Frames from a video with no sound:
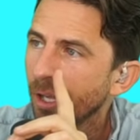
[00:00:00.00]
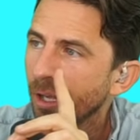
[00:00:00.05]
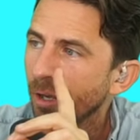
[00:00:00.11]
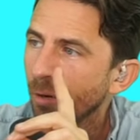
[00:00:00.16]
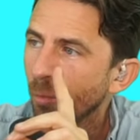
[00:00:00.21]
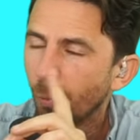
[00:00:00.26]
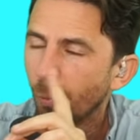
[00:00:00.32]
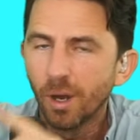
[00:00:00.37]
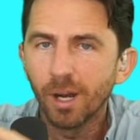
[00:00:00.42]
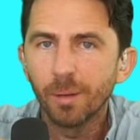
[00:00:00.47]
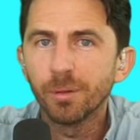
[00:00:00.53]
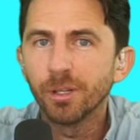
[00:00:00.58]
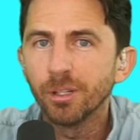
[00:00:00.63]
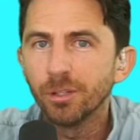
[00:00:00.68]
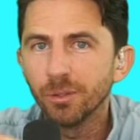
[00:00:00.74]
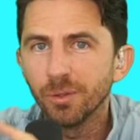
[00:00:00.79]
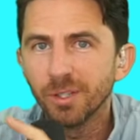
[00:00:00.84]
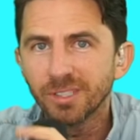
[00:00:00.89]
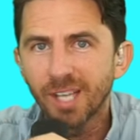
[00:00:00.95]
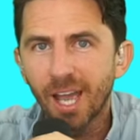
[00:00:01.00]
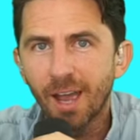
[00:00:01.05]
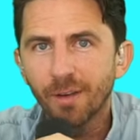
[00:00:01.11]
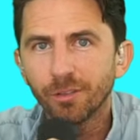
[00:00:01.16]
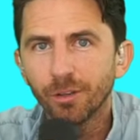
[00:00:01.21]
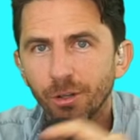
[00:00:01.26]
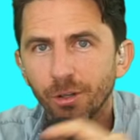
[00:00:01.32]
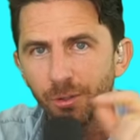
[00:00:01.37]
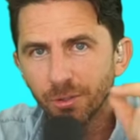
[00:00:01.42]
what I'm going to do this
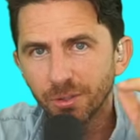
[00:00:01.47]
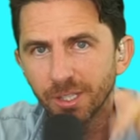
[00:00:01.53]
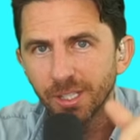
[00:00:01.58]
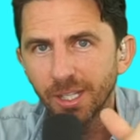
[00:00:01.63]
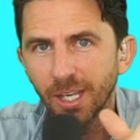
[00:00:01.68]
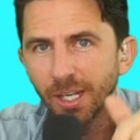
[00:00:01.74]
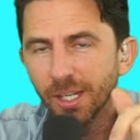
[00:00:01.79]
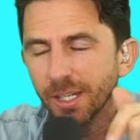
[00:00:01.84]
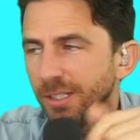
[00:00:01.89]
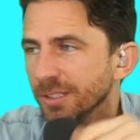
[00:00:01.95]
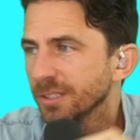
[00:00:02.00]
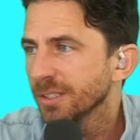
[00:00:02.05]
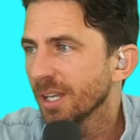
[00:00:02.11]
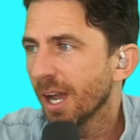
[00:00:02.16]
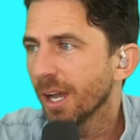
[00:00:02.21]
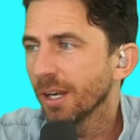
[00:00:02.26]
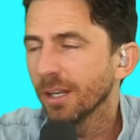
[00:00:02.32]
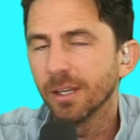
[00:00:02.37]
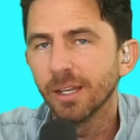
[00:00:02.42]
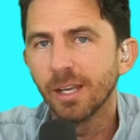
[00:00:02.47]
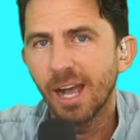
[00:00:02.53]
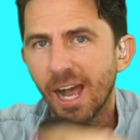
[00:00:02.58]
afternoon to get it inside.